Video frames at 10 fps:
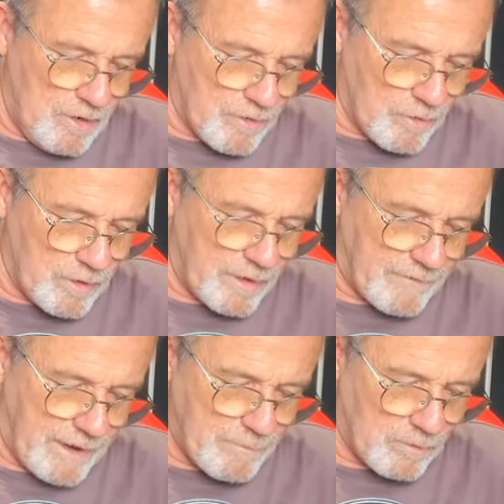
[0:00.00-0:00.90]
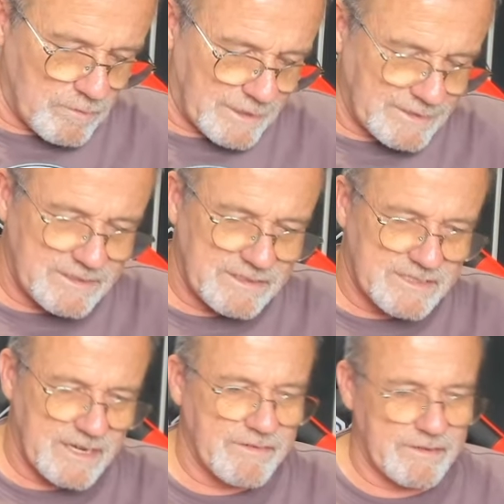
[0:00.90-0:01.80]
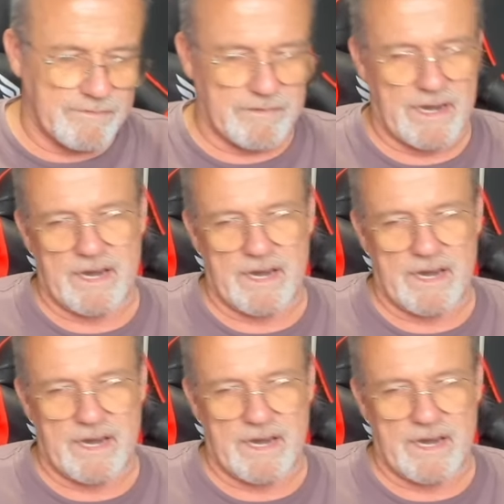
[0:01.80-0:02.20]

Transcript: 30th April 1975.